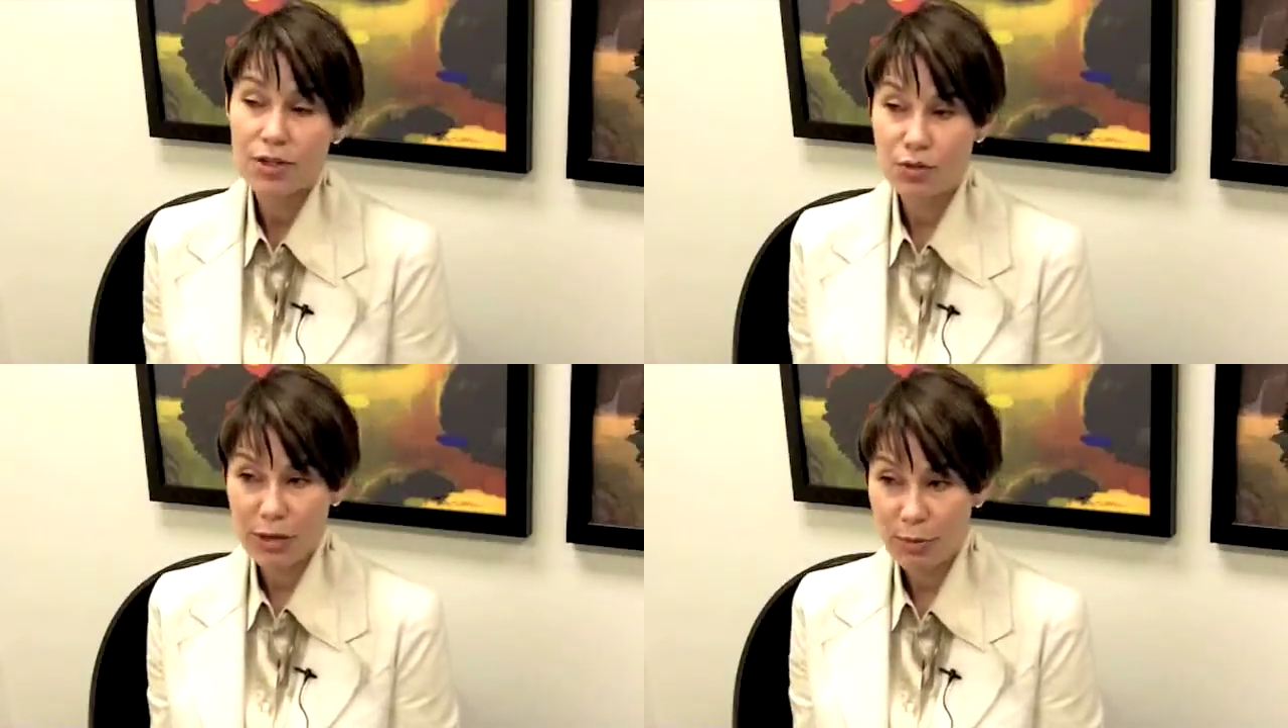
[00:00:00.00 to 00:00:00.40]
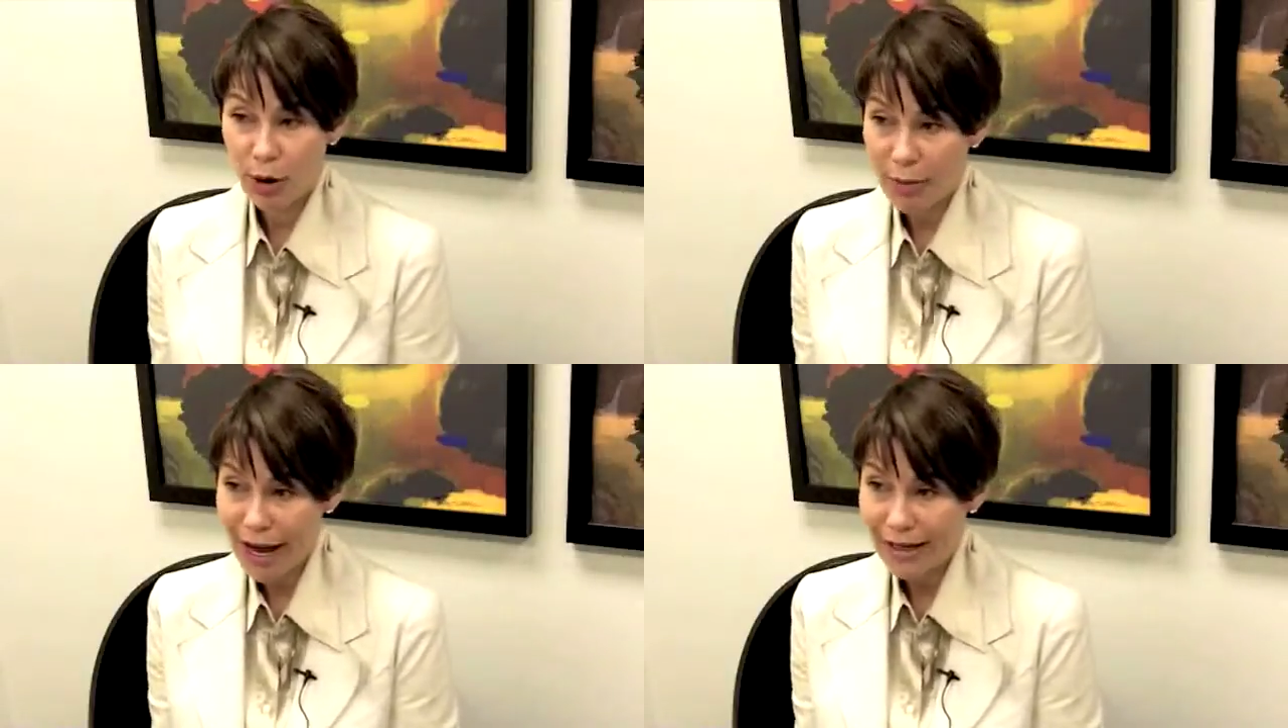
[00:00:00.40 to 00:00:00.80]
to be
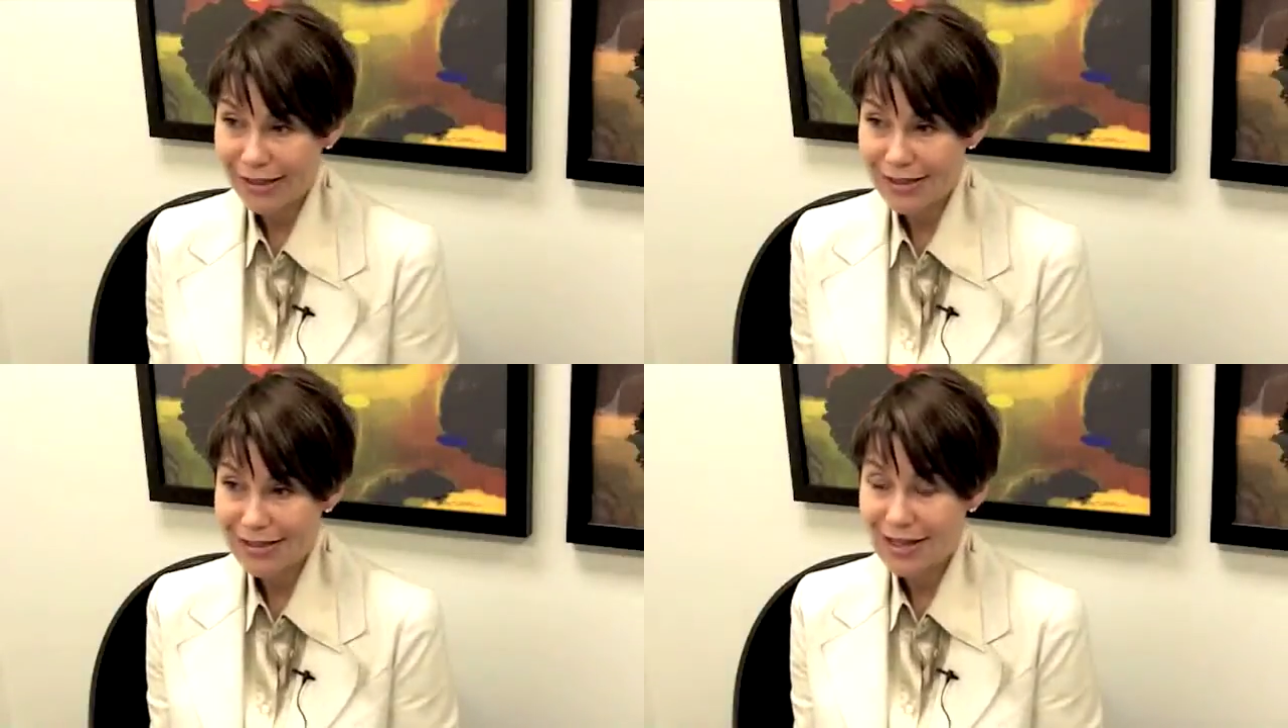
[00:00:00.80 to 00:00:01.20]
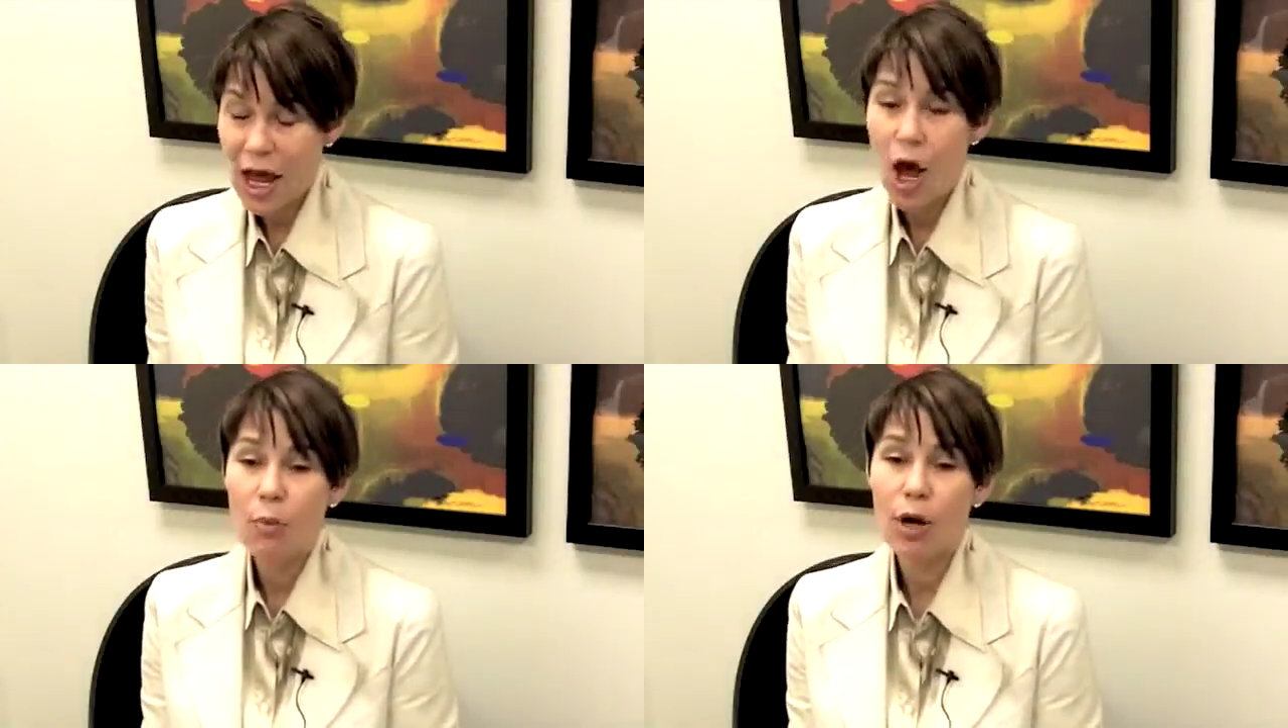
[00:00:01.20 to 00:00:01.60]
probiotics.
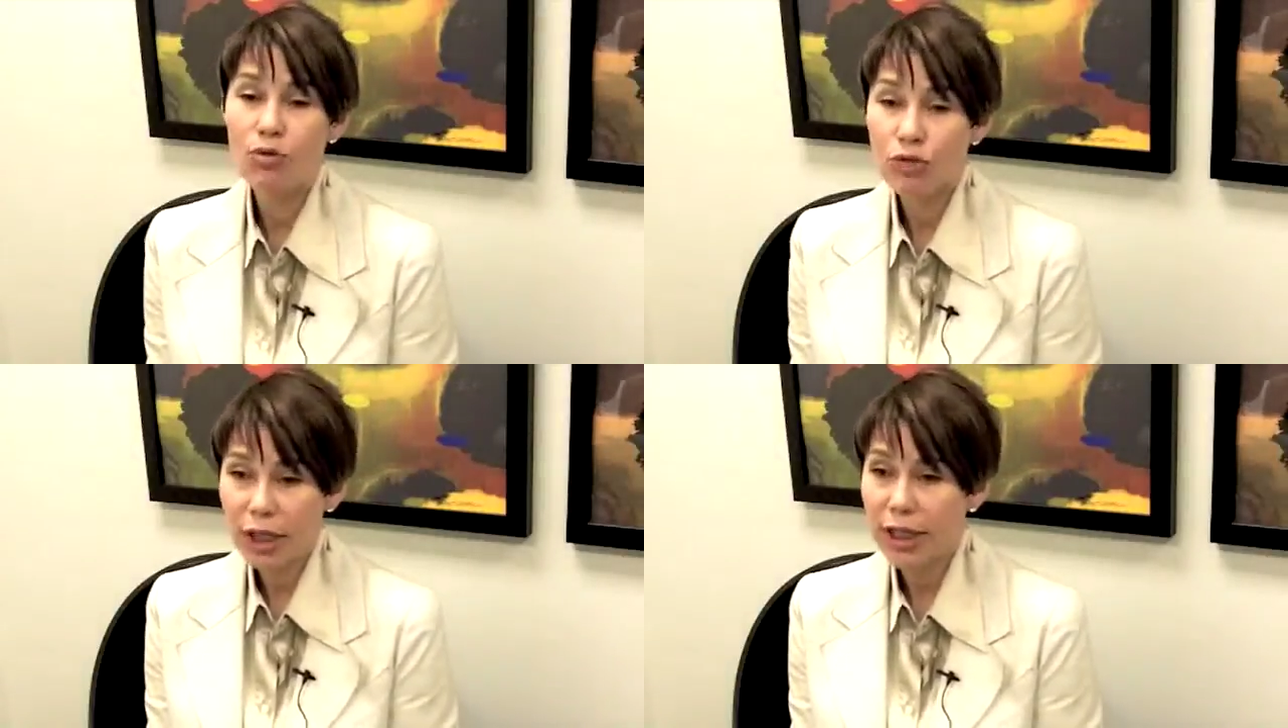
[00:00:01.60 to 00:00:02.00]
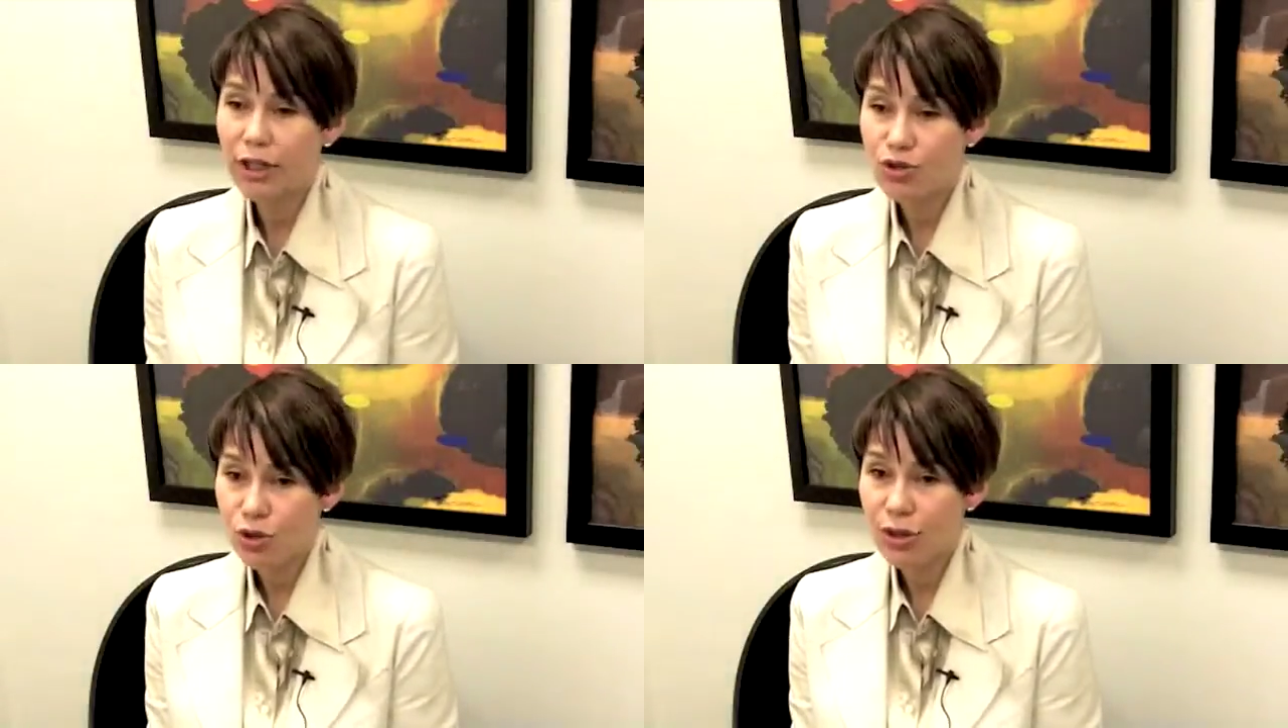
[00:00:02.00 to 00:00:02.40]
But
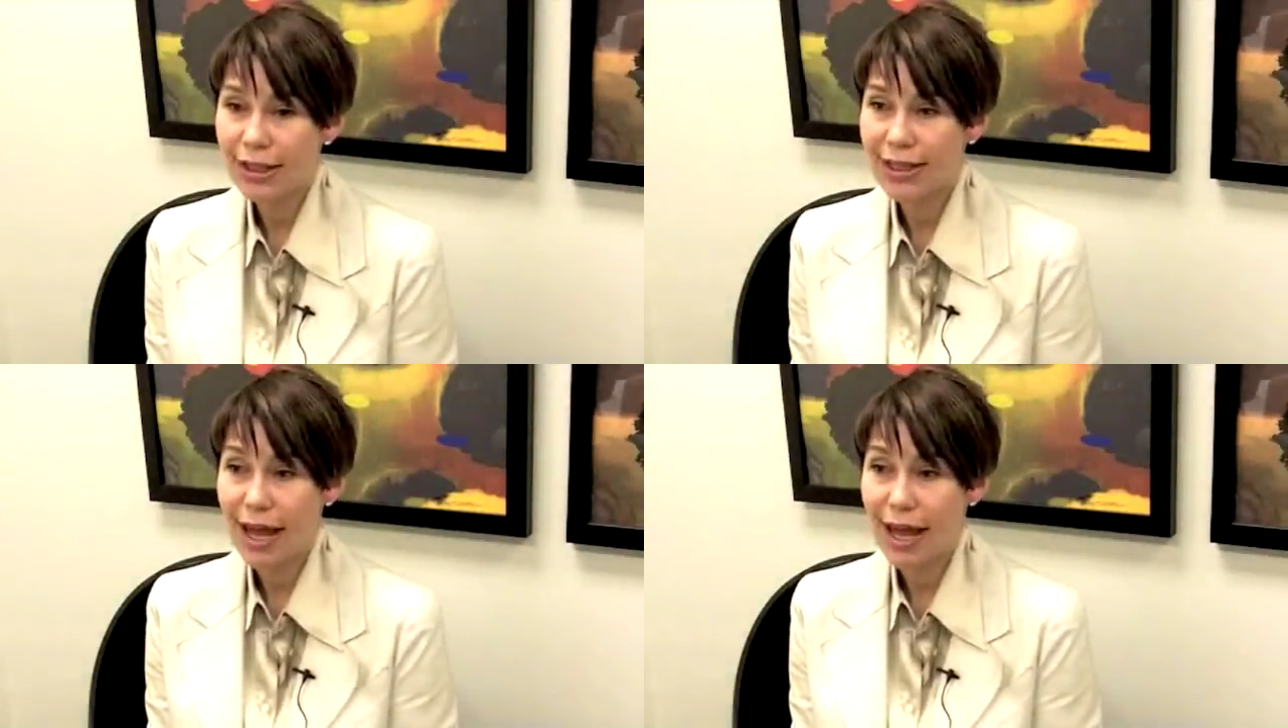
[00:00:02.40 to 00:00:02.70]
really and truly,